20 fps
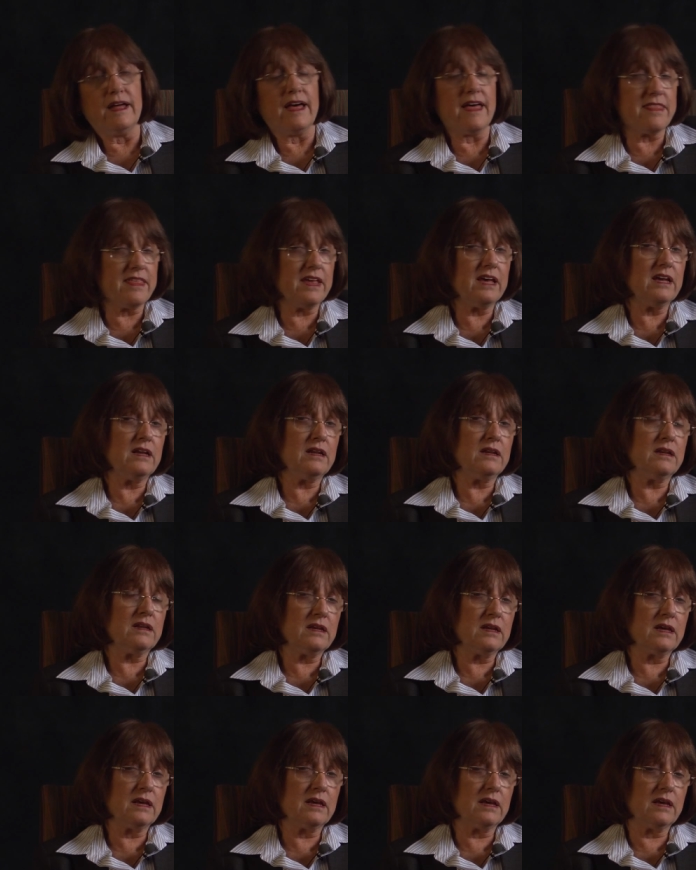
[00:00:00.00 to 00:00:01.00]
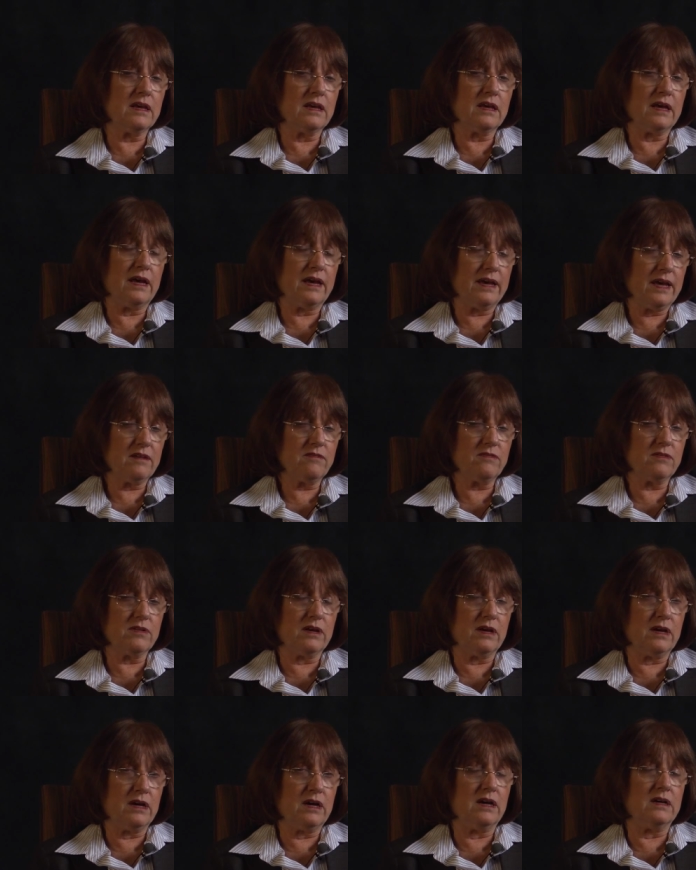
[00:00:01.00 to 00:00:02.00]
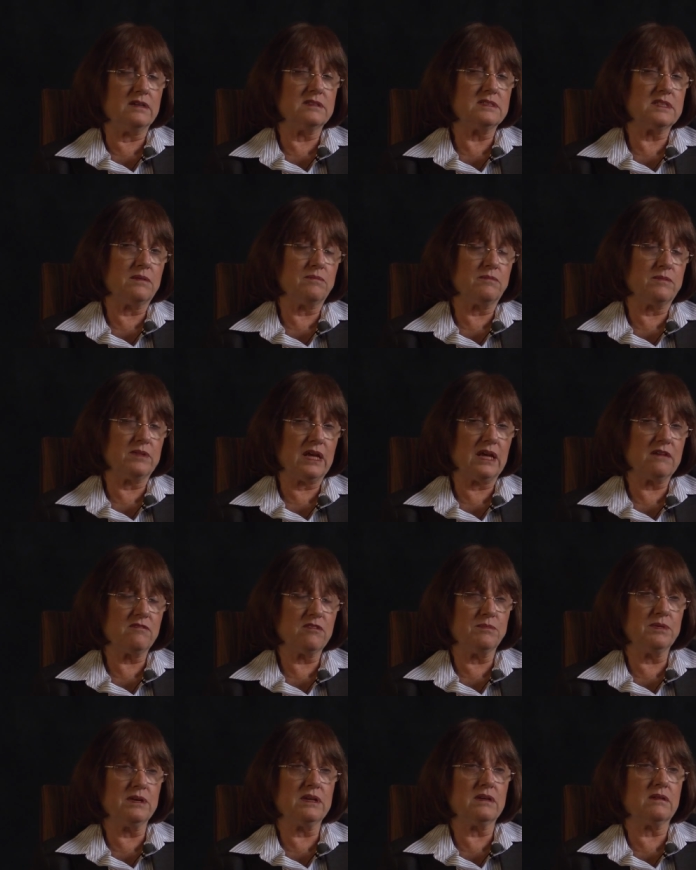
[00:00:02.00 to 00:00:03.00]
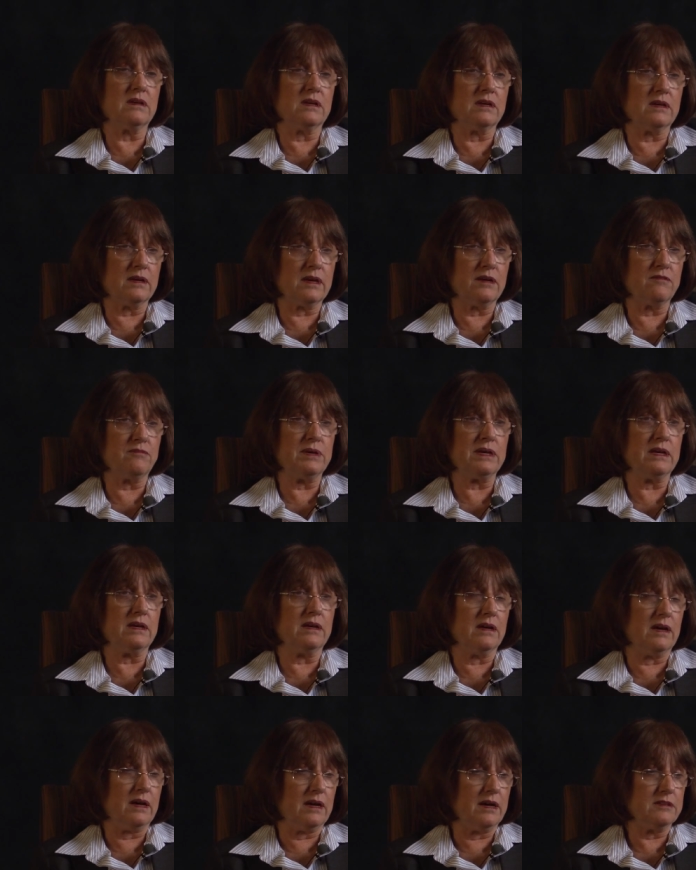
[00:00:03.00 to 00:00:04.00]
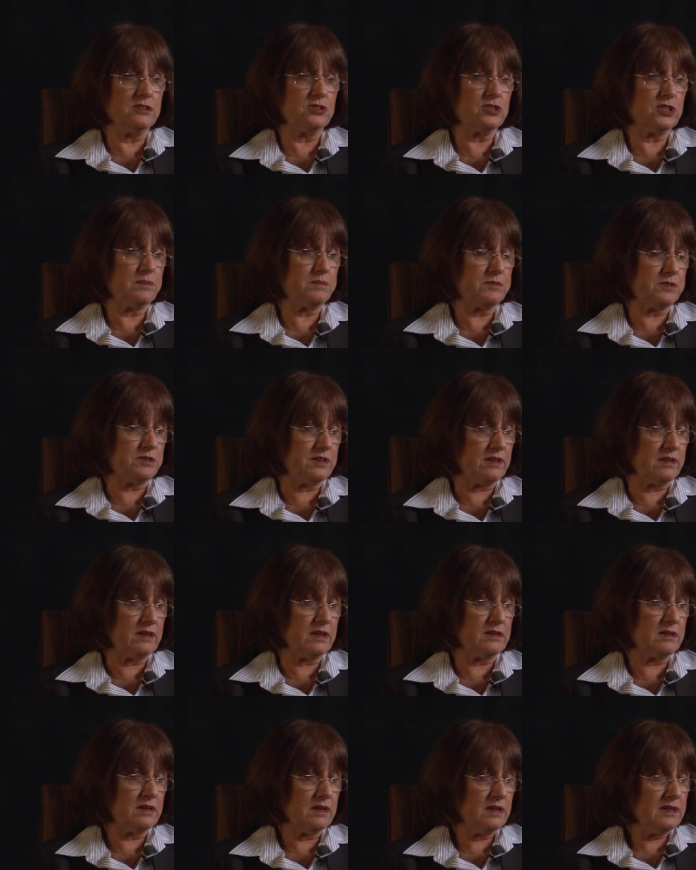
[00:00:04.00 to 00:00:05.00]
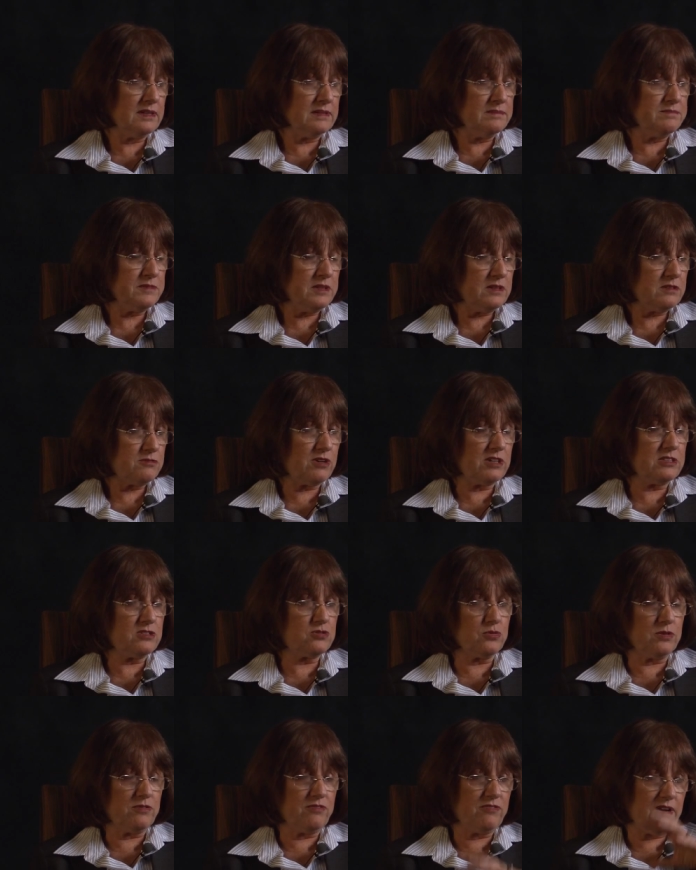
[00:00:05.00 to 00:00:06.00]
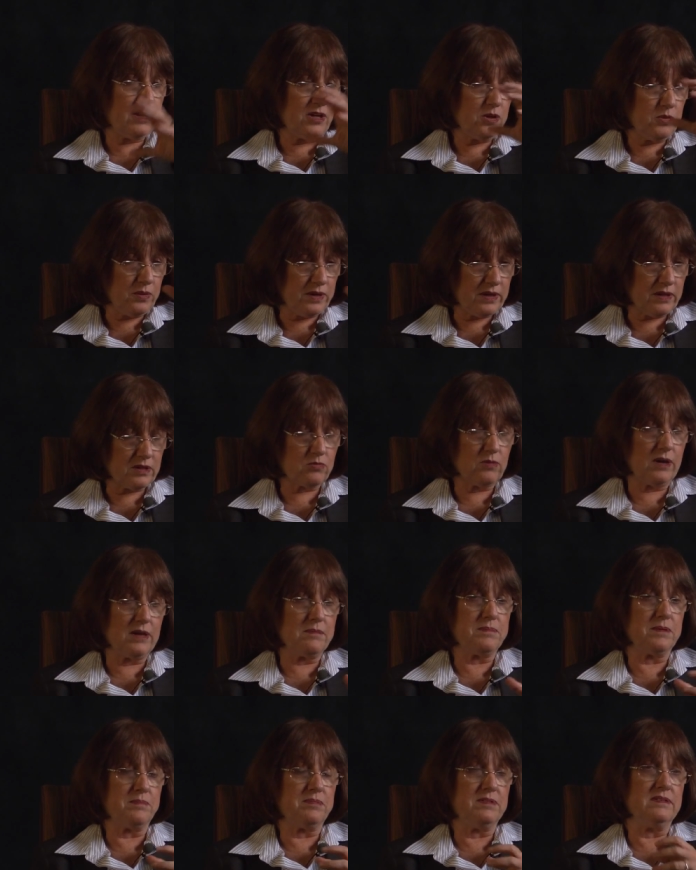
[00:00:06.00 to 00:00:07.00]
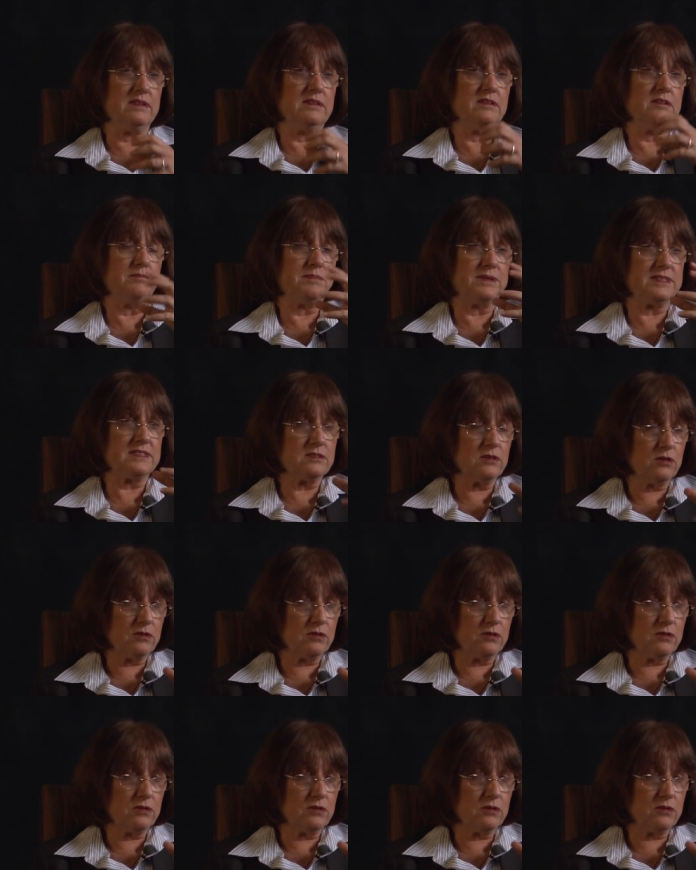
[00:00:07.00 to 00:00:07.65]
And then uh, I have a, uh, some I have a big uh, a big uh, chapter that tries to evaluate why people didn't pass